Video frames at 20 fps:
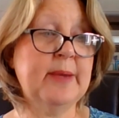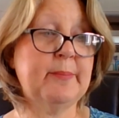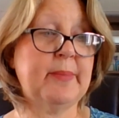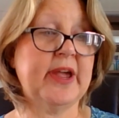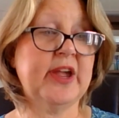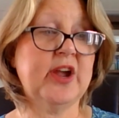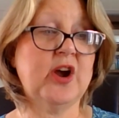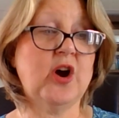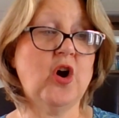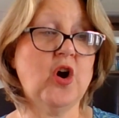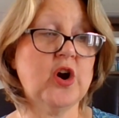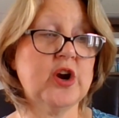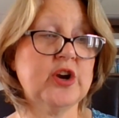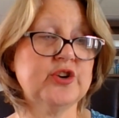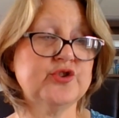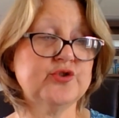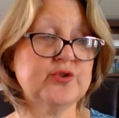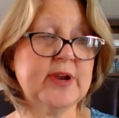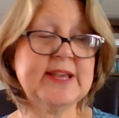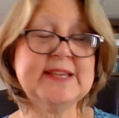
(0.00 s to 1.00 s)
My heart
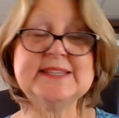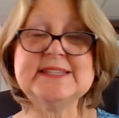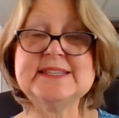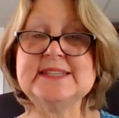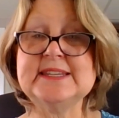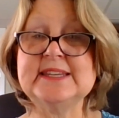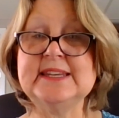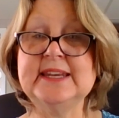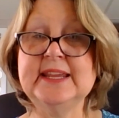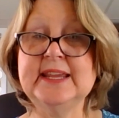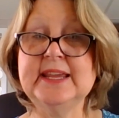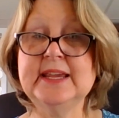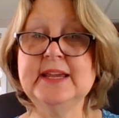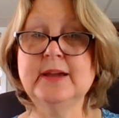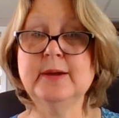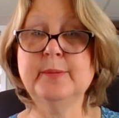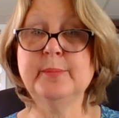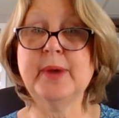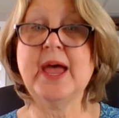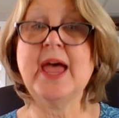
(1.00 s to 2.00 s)
trusts in
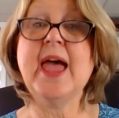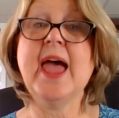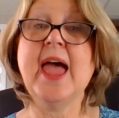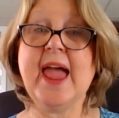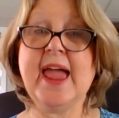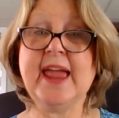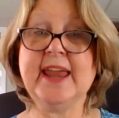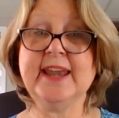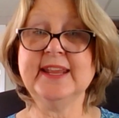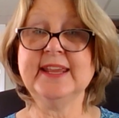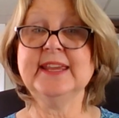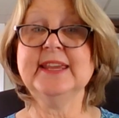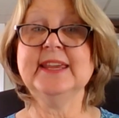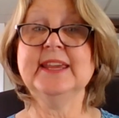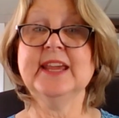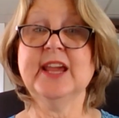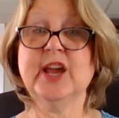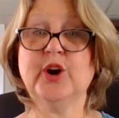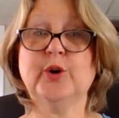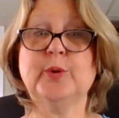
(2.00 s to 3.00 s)
him, and
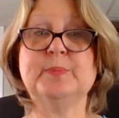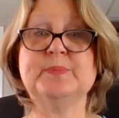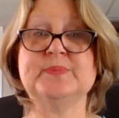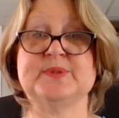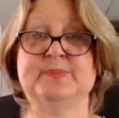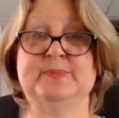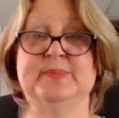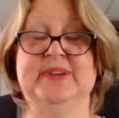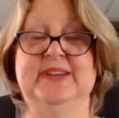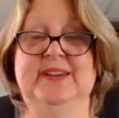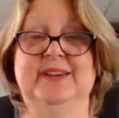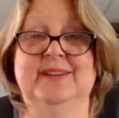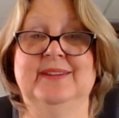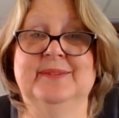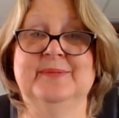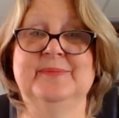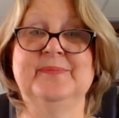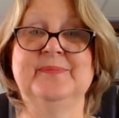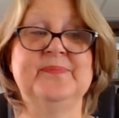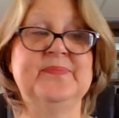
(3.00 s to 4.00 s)
he helps me.
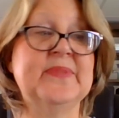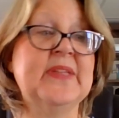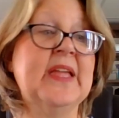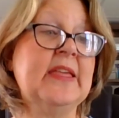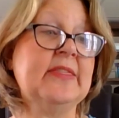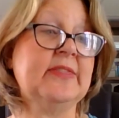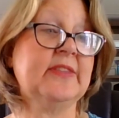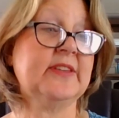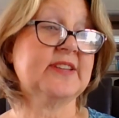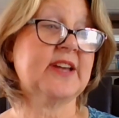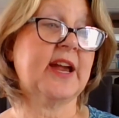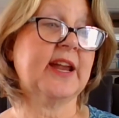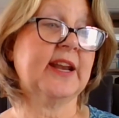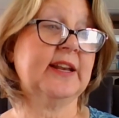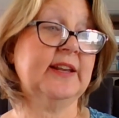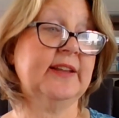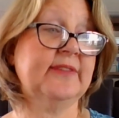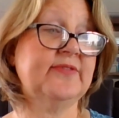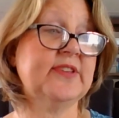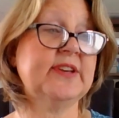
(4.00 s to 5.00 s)
The
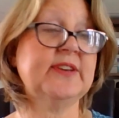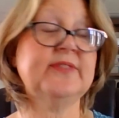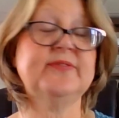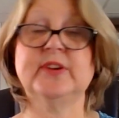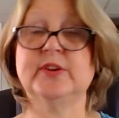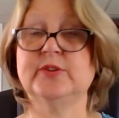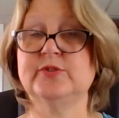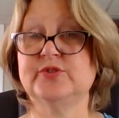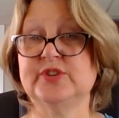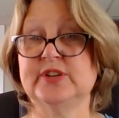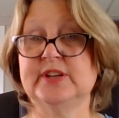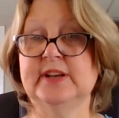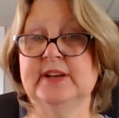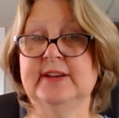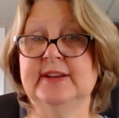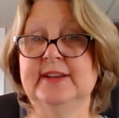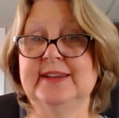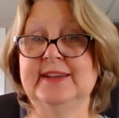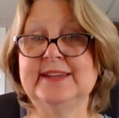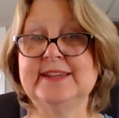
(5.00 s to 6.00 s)
title of the
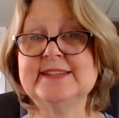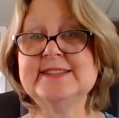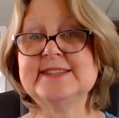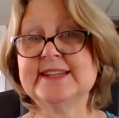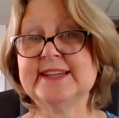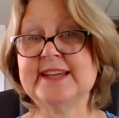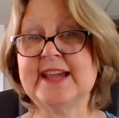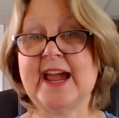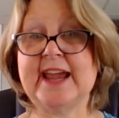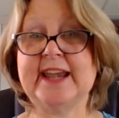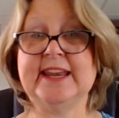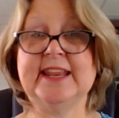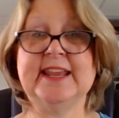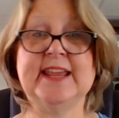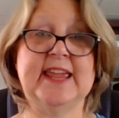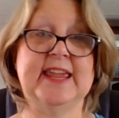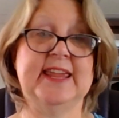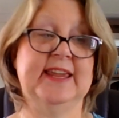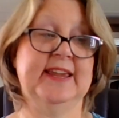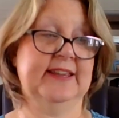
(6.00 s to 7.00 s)
devotion is A Guiding
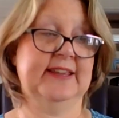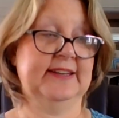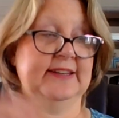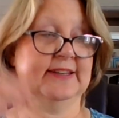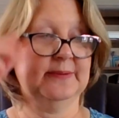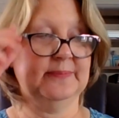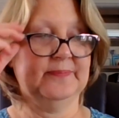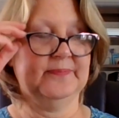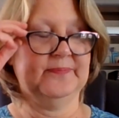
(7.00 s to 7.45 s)
Hand.